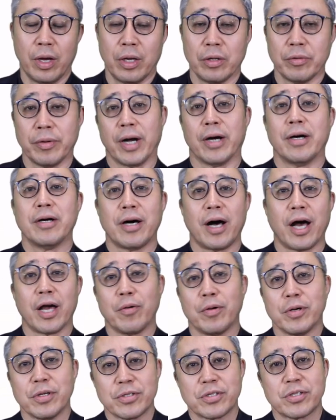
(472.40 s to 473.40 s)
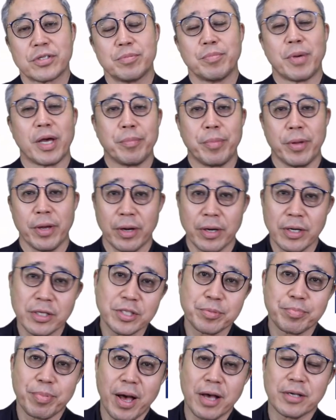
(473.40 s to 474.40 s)
Well, my
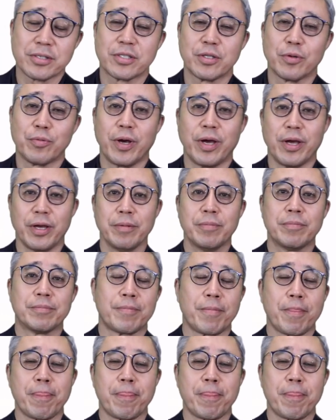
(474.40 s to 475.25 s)
parents passed away.